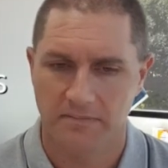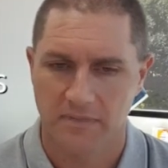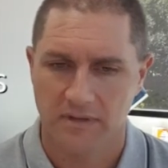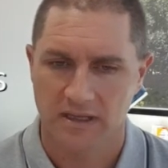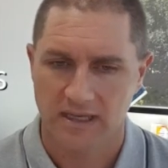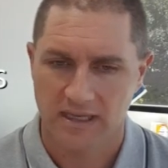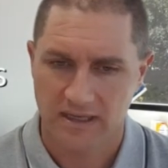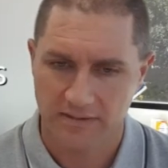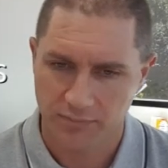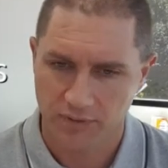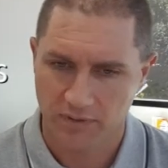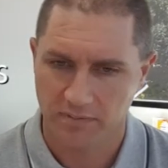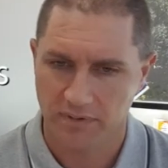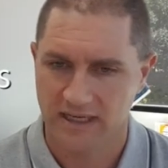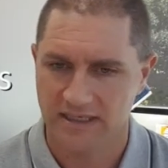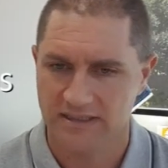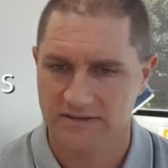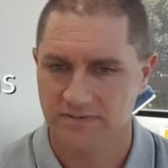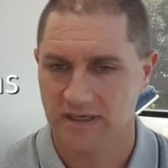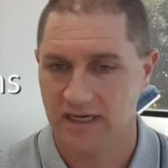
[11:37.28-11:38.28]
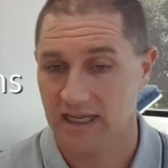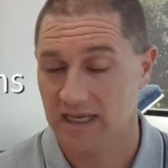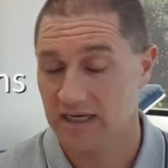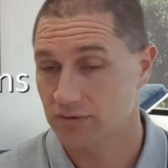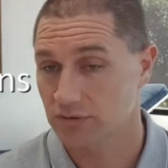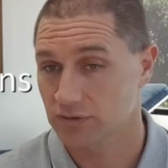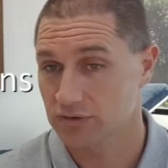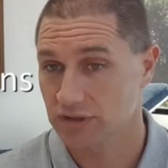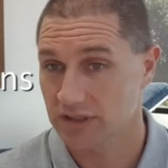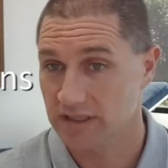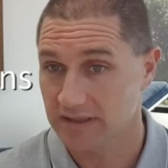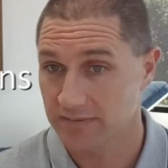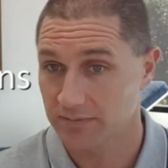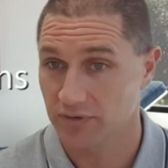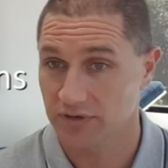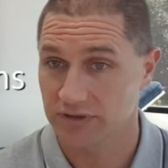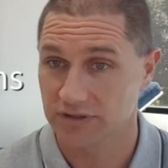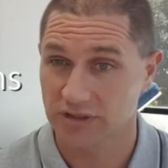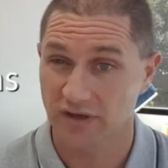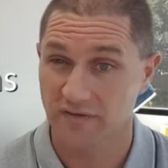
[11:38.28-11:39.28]
hip replacement and also hip
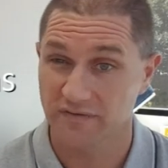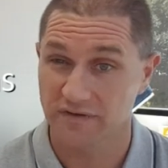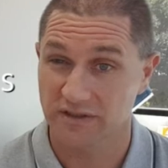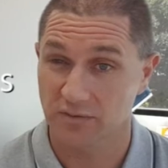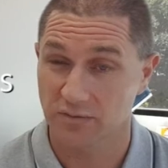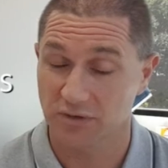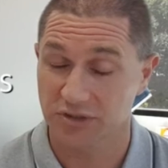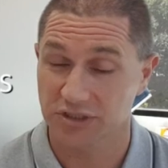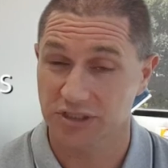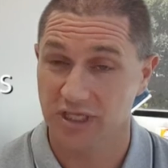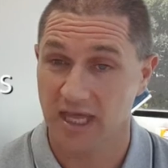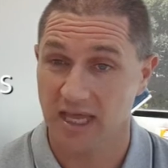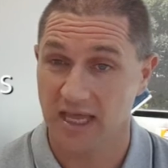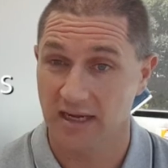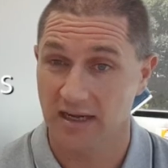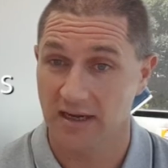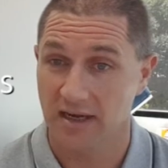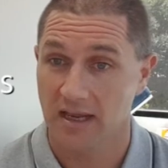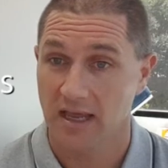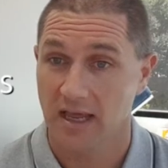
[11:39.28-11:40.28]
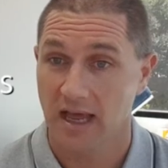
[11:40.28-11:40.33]
resurfacing, which can